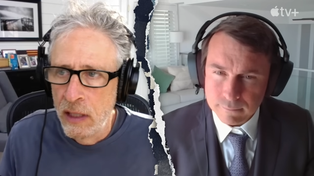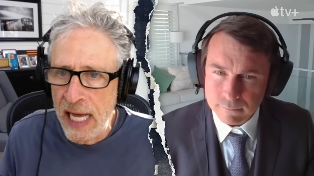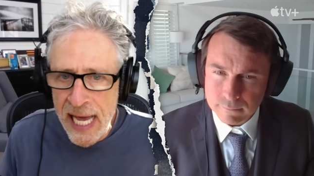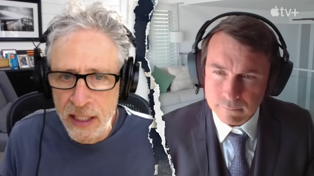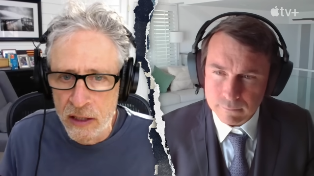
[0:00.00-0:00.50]

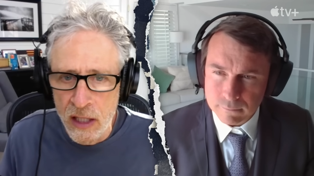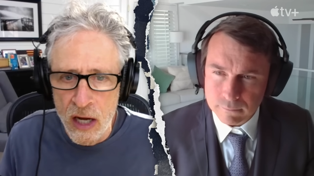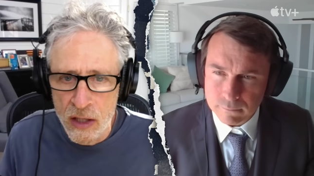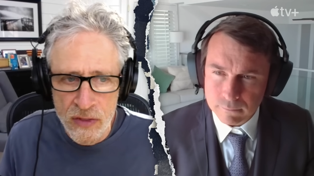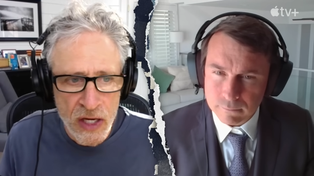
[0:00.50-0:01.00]

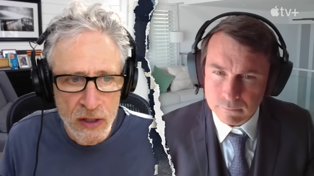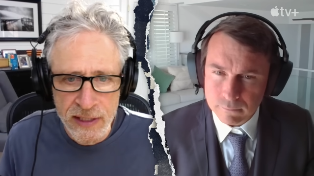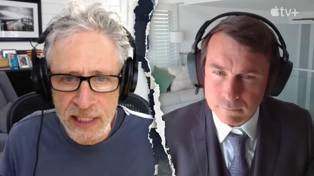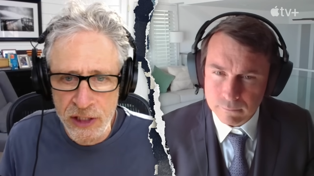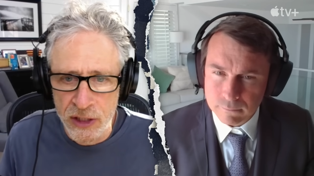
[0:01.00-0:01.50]
Speaker 1: analog, they're
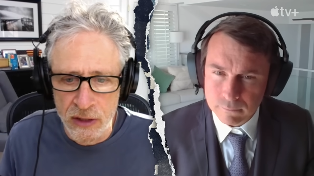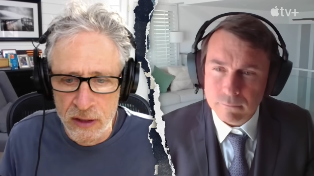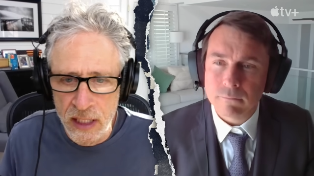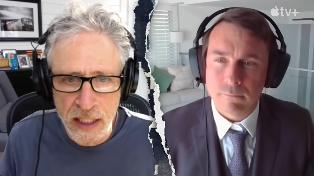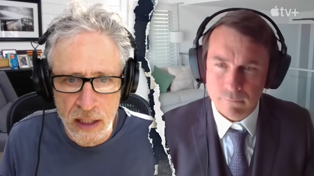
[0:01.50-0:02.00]
digital.
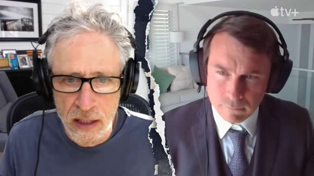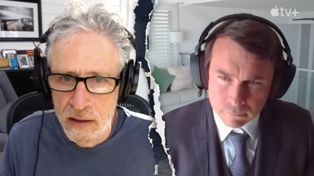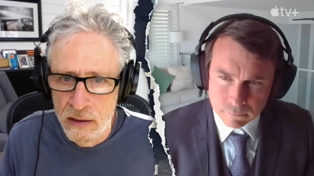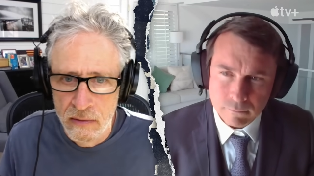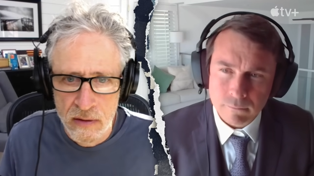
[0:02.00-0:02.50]
Like, mm-hmm.
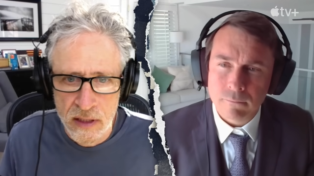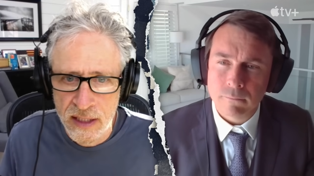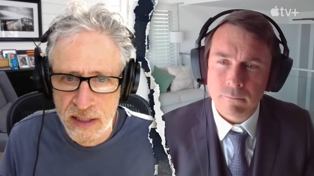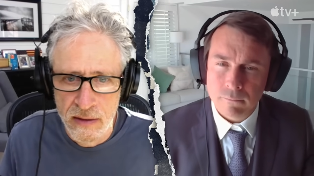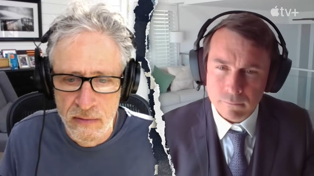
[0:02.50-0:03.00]

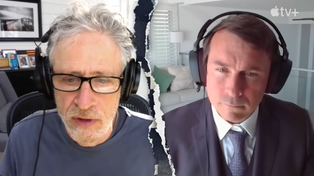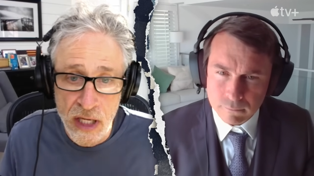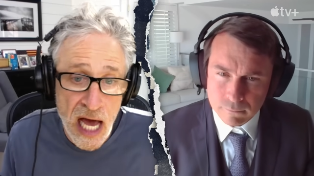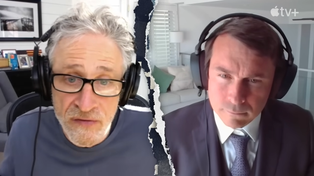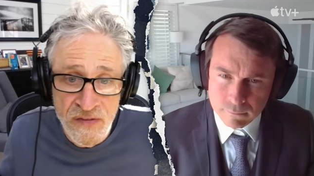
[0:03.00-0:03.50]
you
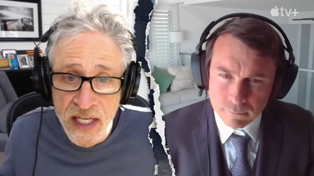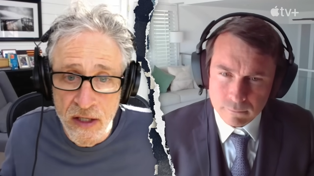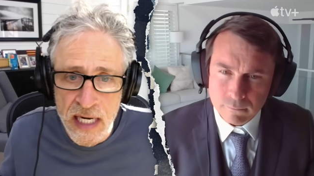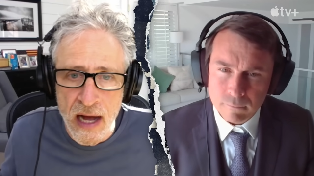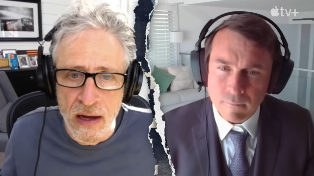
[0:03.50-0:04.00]
got to figure
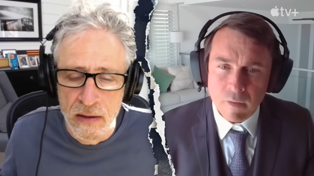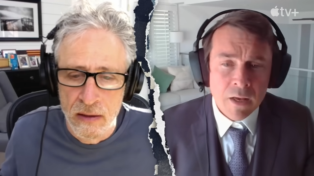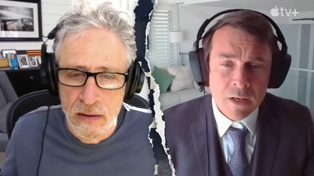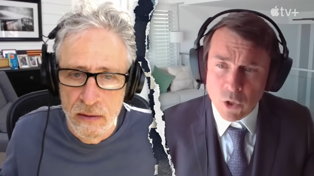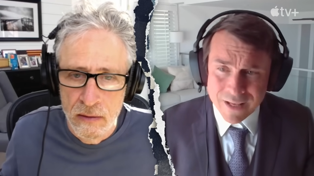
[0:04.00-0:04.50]
it out.
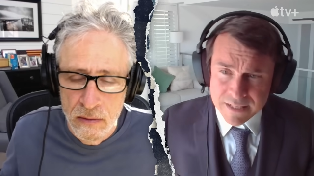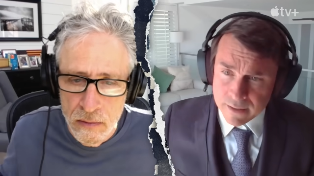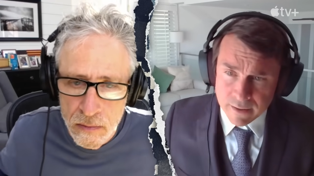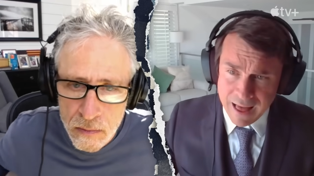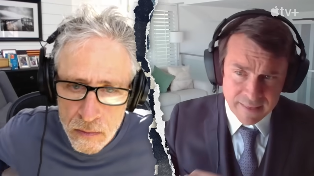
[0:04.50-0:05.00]
Speaker 2: So,
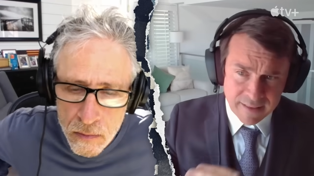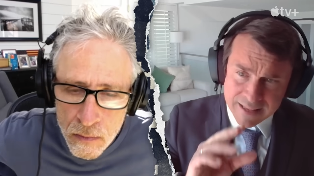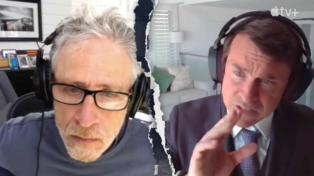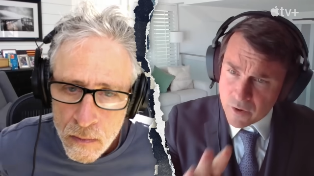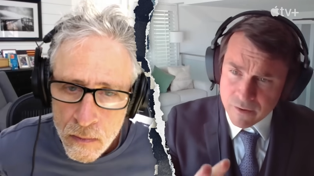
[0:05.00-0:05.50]
listen, I think
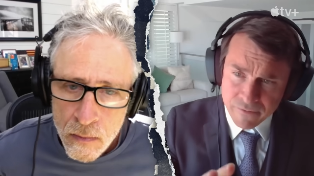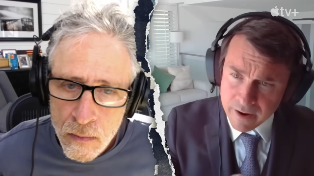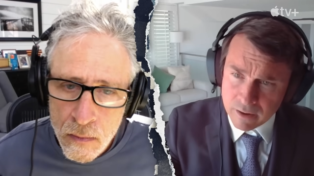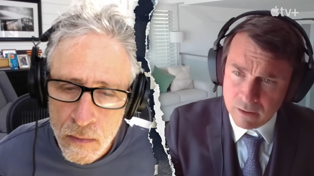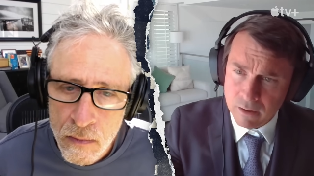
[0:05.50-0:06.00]
that's very
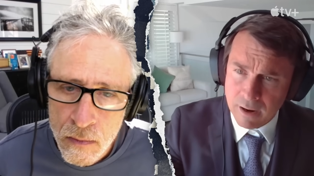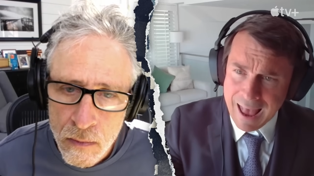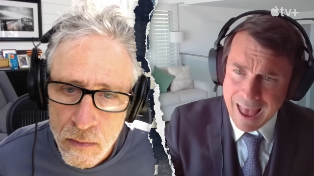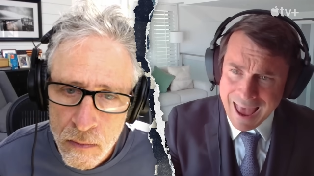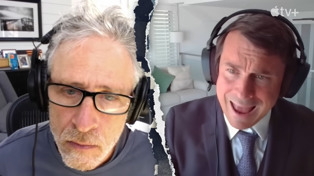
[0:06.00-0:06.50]
fair.
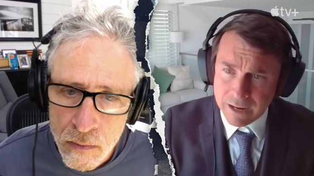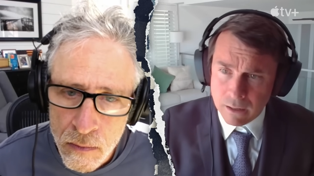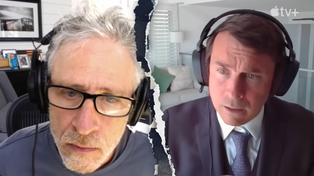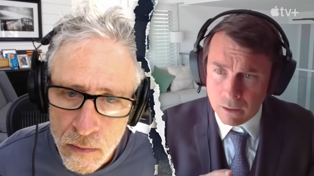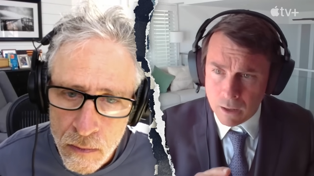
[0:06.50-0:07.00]

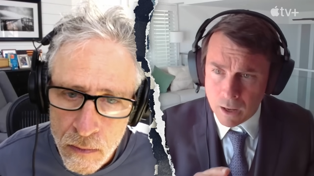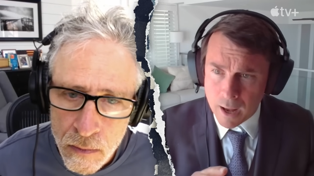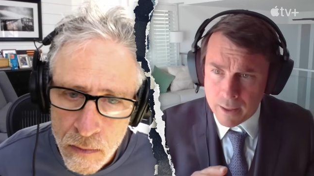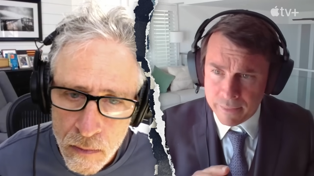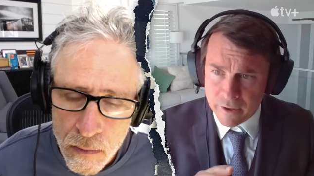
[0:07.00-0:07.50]
And
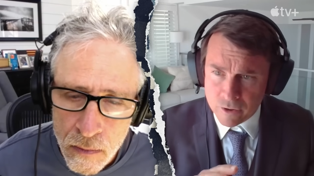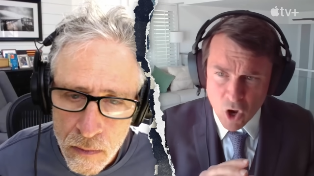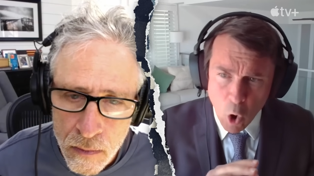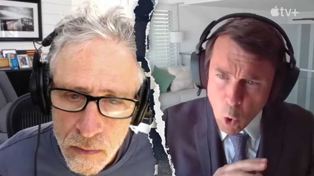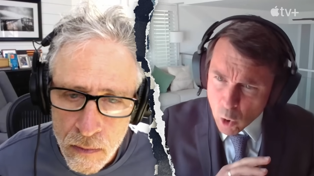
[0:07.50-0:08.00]
uh, there's
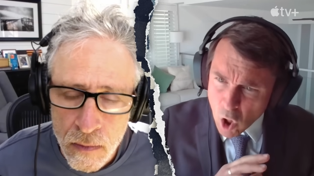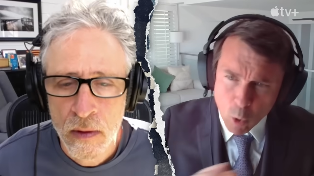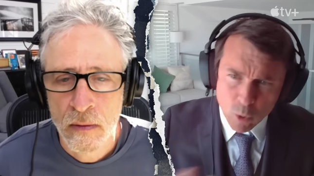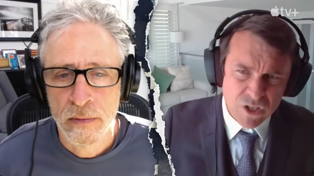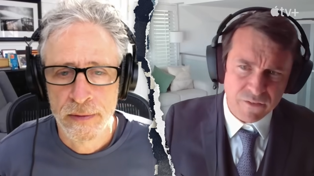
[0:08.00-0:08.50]
a whole
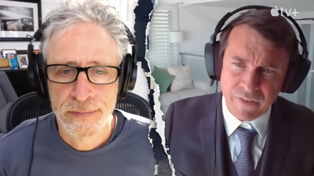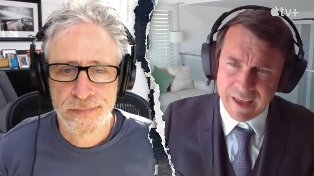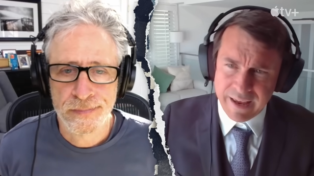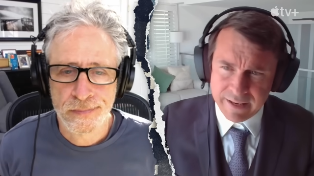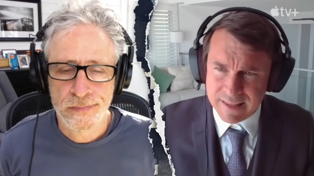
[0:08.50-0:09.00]
host of
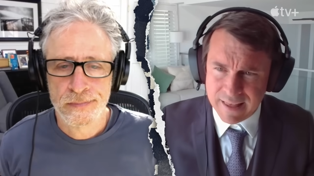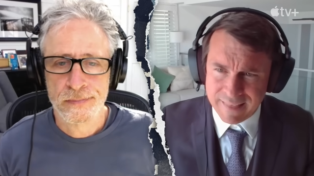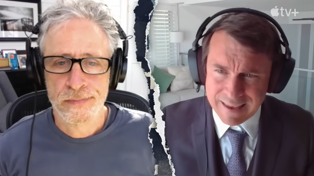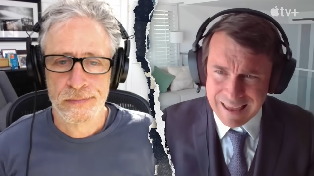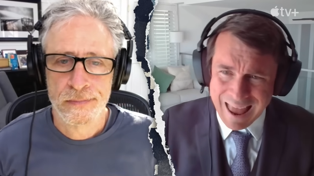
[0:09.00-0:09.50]
things that
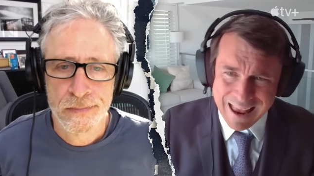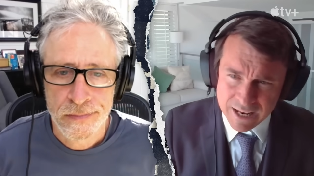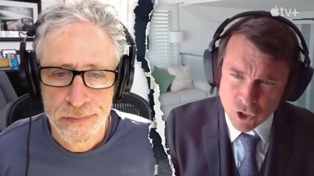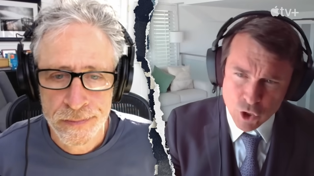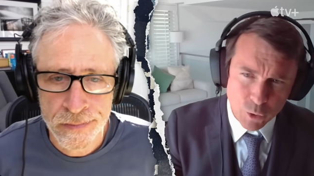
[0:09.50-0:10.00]
they can
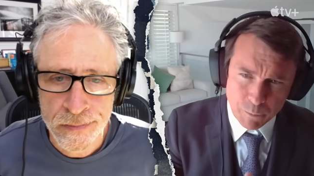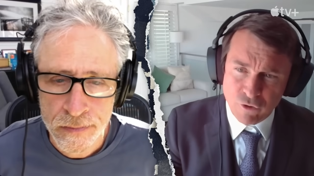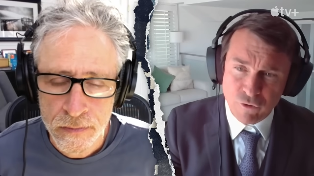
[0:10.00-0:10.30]
and mm-hmm. should be